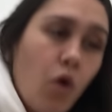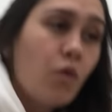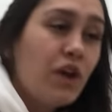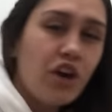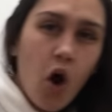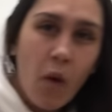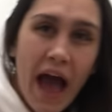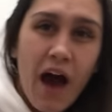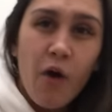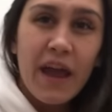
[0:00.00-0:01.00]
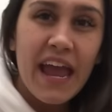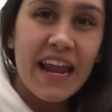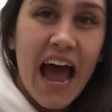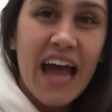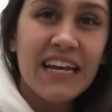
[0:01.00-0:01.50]
Or we go out
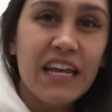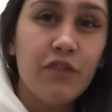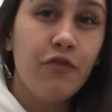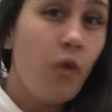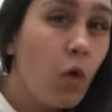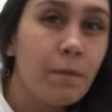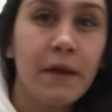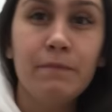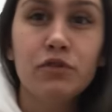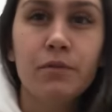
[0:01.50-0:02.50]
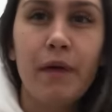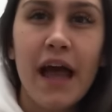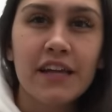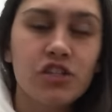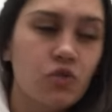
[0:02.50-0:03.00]
and I need 4 people to
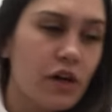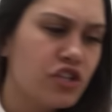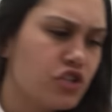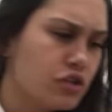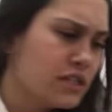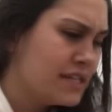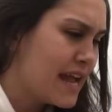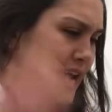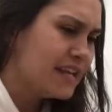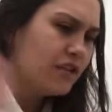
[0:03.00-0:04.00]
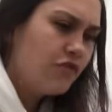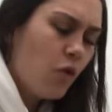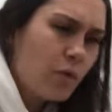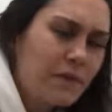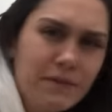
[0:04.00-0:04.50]
buy a sweatshirt today. I need
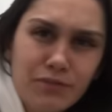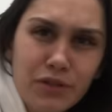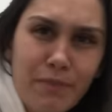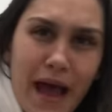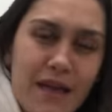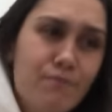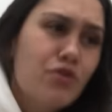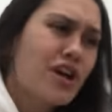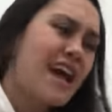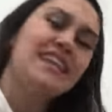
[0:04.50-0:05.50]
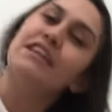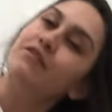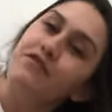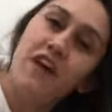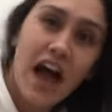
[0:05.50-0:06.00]
4 people to buy a book. I
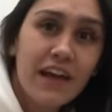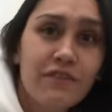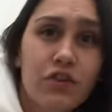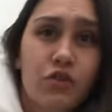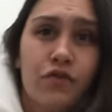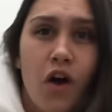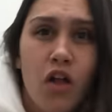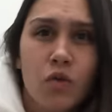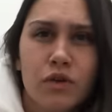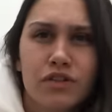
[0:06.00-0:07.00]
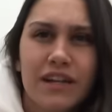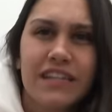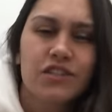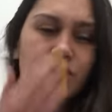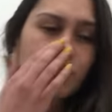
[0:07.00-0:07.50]
need 5 new followers on
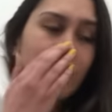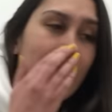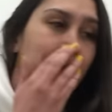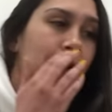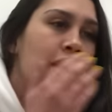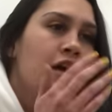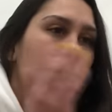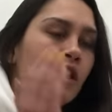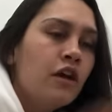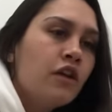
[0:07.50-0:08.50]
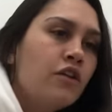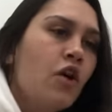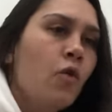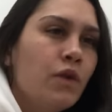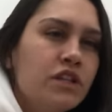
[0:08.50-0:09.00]
Instagram.
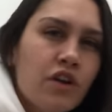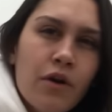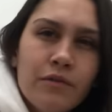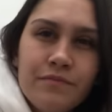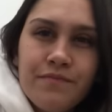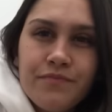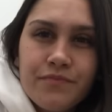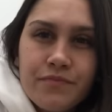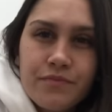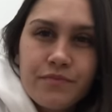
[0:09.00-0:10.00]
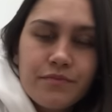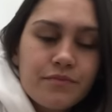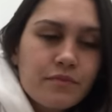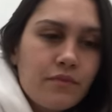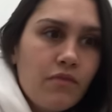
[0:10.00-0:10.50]
No, we don't.
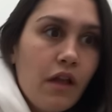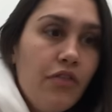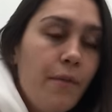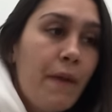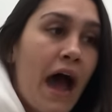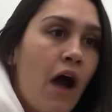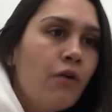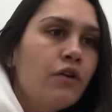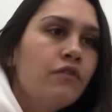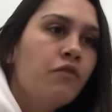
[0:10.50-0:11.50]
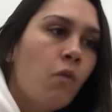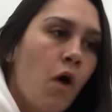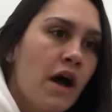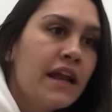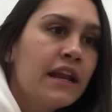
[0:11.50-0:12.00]
The power
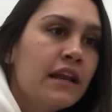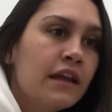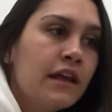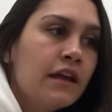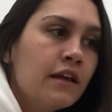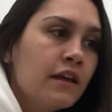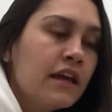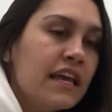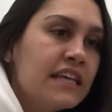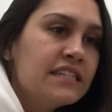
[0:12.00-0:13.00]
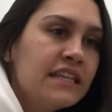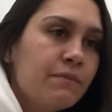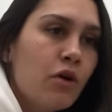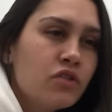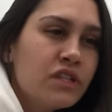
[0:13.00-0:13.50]
of one is
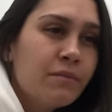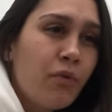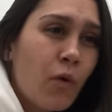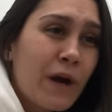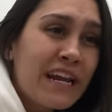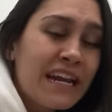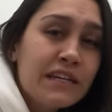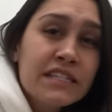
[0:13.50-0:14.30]
the most important.